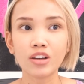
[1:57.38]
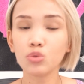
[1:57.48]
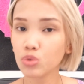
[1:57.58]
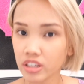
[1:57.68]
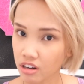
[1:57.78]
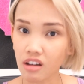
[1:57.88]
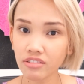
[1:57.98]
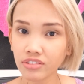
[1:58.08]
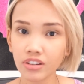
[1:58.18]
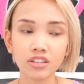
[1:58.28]
good
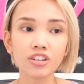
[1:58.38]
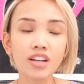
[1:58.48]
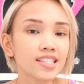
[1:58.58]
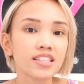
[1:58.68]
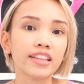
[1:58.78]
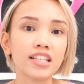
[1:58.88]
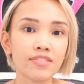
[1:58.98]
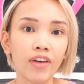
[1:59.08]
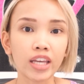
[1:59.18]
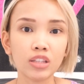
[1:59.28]
enough. They're not
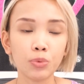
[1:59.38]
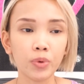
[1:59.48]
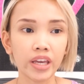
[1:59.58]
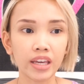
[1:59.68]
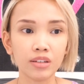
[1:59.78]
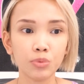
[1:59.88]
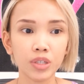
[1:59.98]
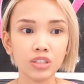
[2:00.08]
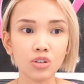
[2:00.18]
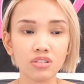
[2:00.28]
satisfied
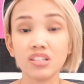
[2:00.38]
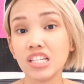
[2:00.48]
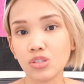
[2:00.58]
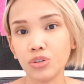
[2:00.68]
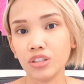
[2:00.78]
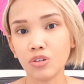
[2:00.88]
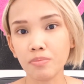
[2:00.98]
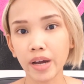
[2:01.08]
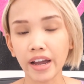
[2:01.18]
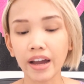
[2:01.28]
with your reason,
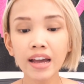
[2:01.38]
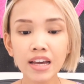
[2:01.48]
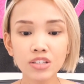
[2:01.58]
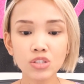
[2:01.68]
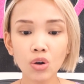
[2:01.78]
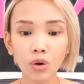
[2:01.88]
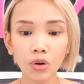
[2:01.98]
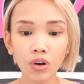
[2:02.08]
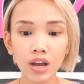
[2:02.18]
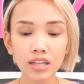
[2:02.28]
kumbaga. So,